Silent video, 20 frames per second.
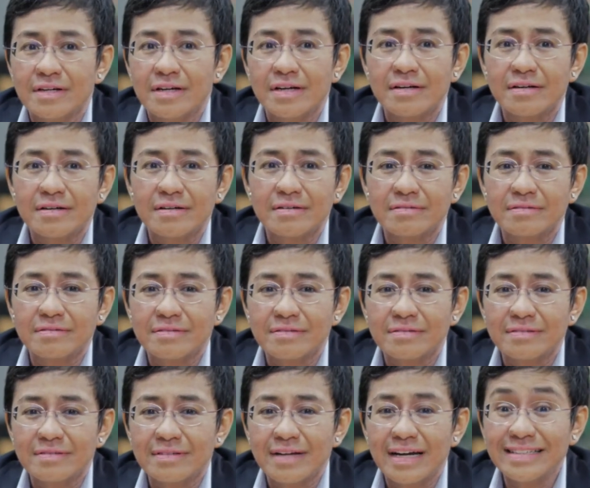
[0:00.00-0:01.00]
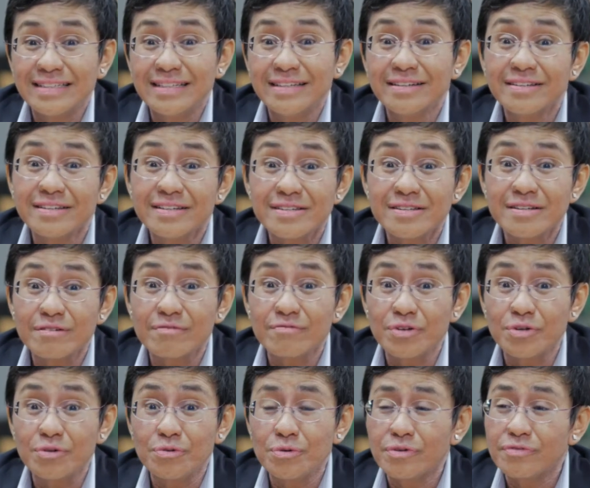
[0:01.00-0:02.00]
uh, idealistic
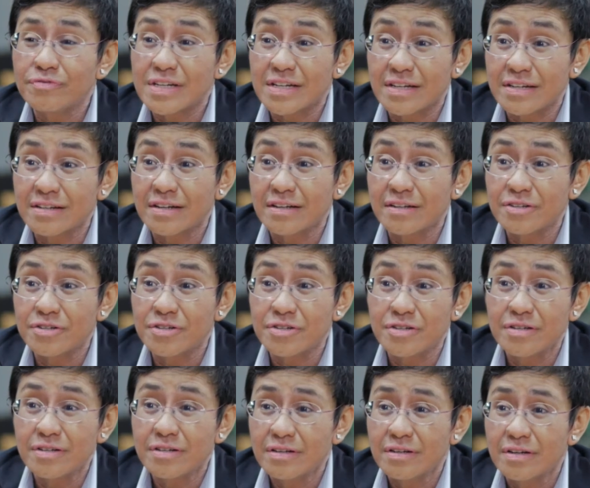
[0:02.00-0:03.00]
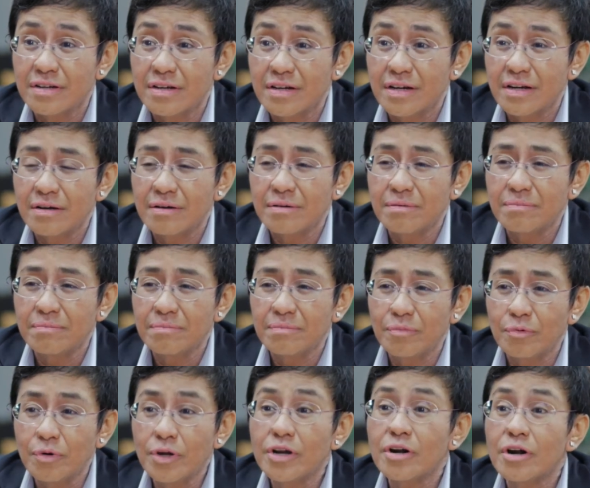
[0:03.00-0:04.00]
view of technology, um,
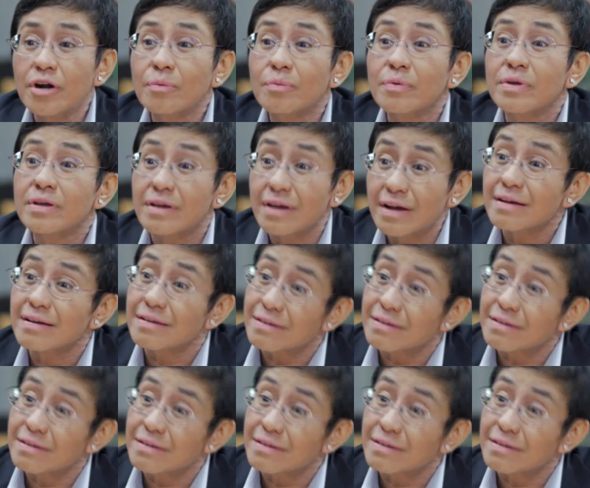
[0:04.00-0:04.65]
mm. Where are we?